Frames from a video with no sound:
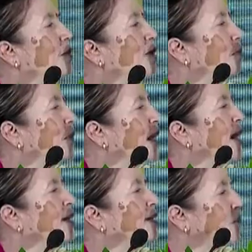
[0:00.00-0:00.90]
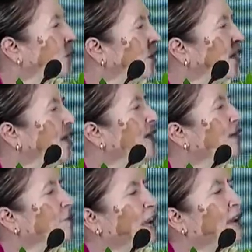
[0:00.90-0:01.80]
be the priests, the
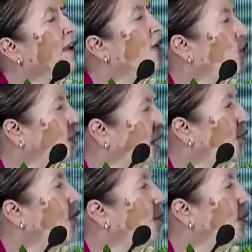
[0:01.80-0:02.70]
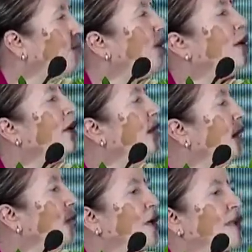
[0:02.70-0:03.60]
policemen, or the regular people.
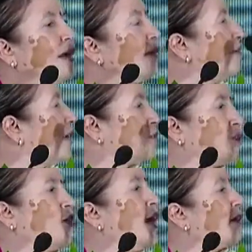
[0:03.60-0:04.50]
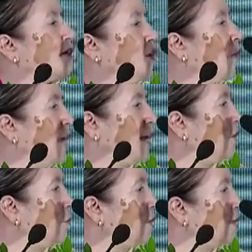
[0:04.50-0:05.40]
But then rest of our all are
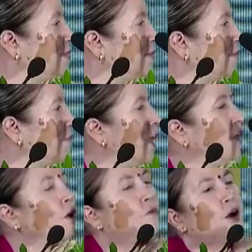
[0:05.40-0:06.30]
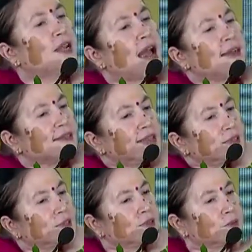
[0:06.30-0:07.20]
tourists. Now what has
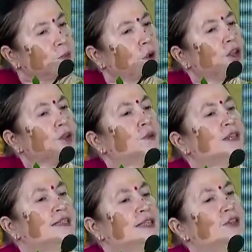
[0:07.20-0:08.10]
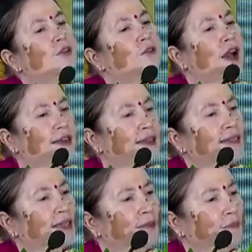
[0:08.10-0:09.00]
this brought to the city of Varanasi?